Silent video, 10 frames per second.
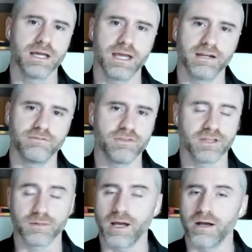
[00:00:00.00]
And if you
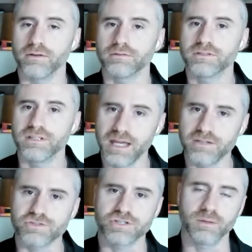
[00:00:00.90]
think about
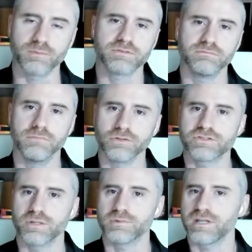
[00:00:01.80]
today's chips, most
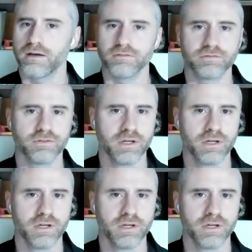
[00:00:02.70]
chips have